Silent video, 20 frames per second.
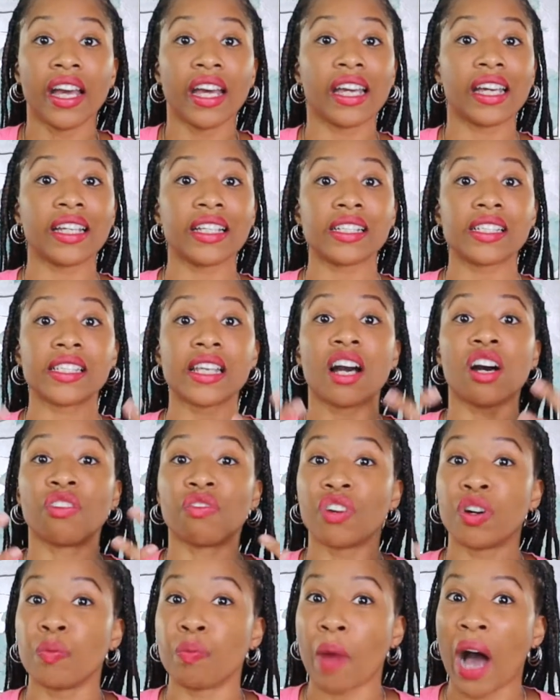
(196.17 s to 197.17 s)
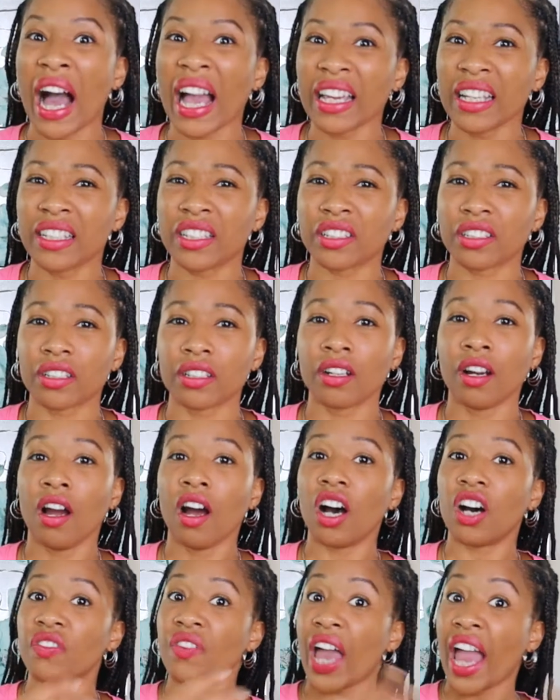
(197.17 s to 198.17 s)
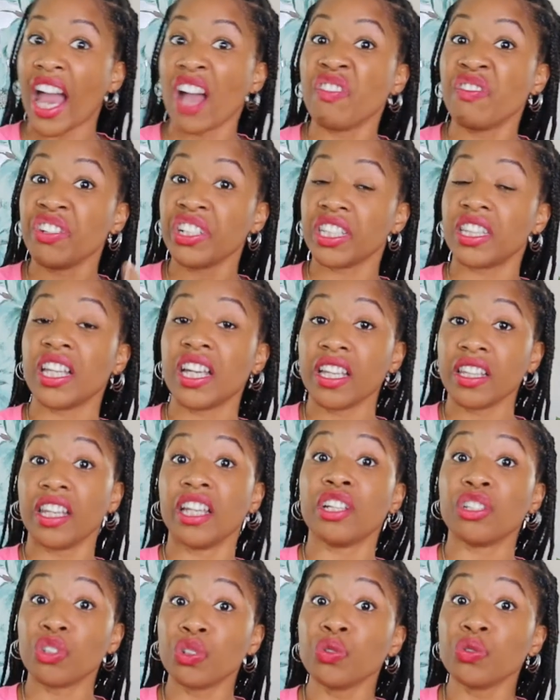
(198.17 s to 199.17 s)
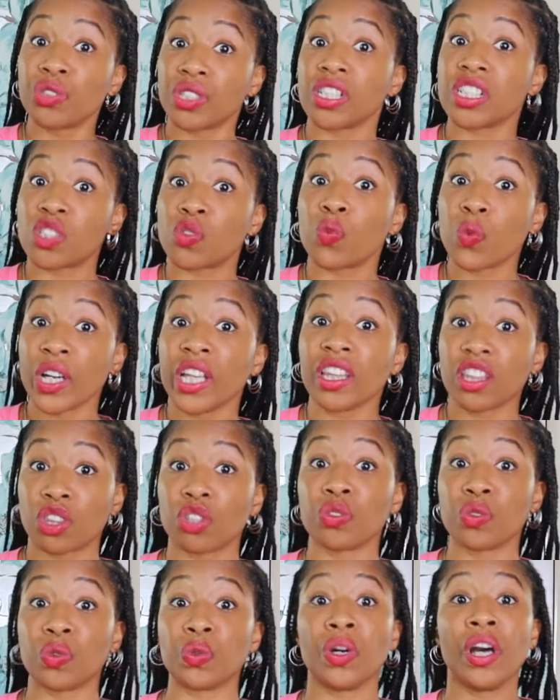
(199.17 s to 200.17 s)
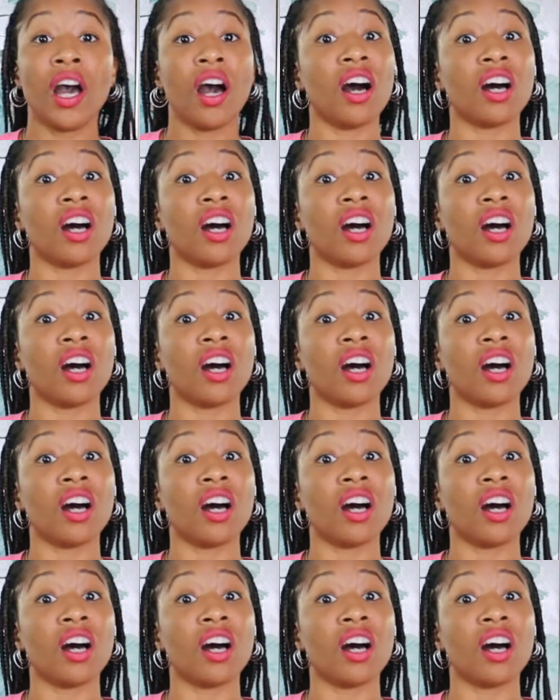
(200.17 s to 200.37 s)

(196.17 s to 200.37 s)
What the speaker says: is a reminder of everything that you just went through,